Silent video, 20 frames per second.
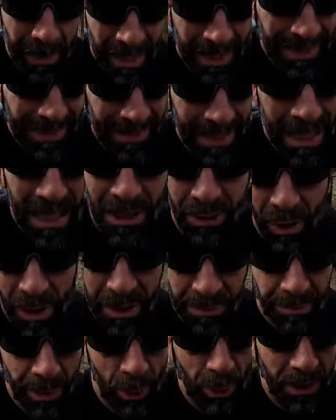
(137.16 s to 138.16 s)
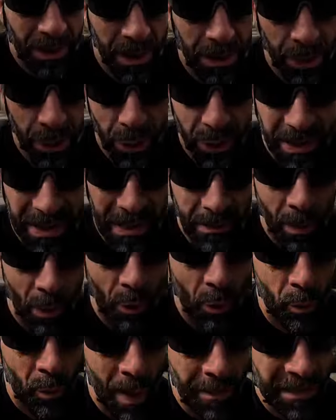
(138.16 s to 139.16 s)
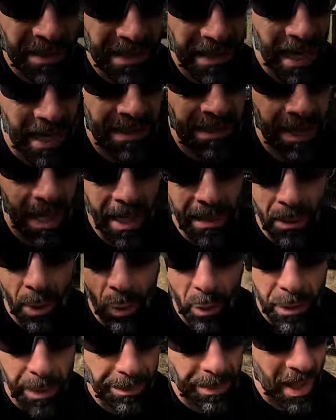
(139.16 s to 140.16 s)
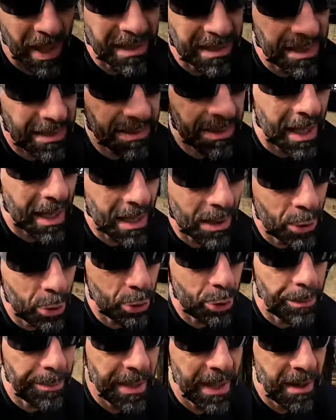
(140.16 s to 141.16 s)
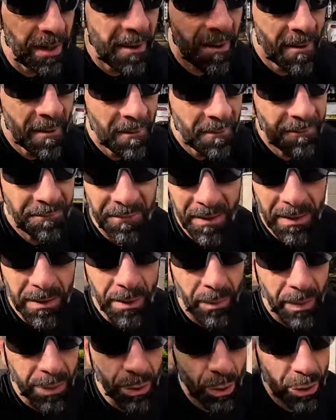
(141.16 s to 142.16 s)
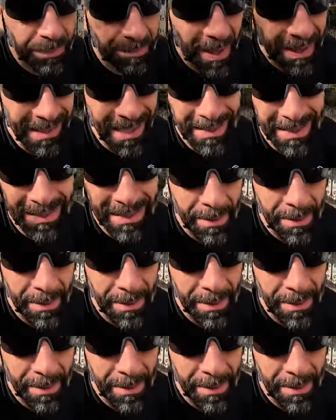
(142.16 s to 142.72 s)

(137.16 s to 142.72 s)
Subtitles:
be teletransported to Sirocco website, and all the prices are going to be further reduced by another